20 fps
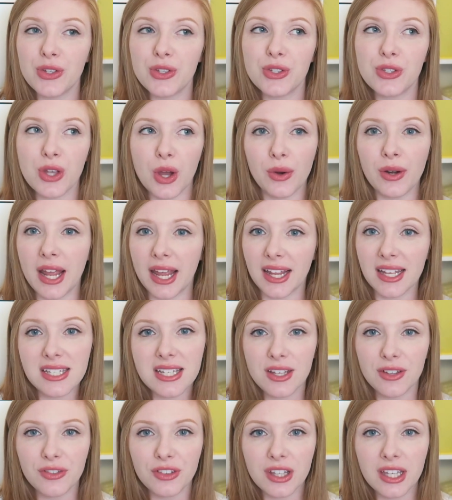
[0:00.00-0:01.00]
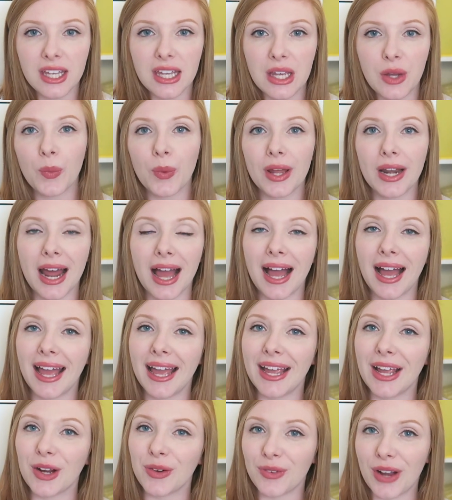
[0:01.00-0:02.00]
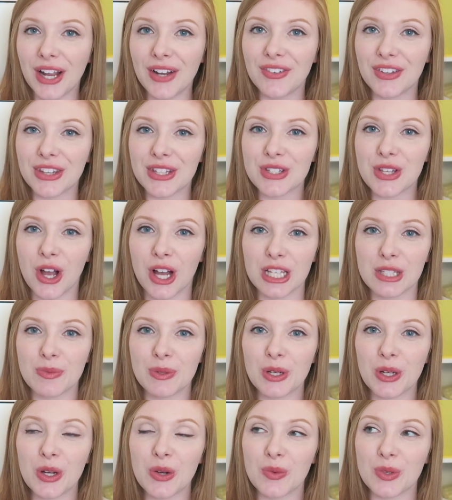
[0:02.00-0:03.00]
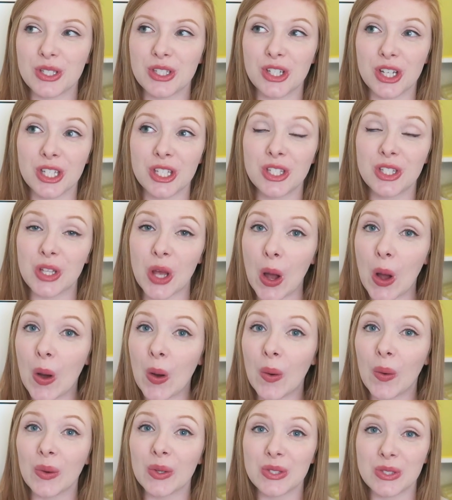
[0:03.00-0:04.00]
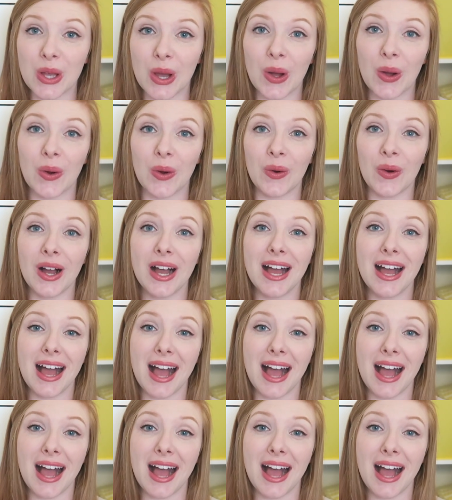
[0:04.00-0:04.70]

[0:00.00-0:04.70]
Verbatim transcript: so negatively when I arrived at this hospital was just so, so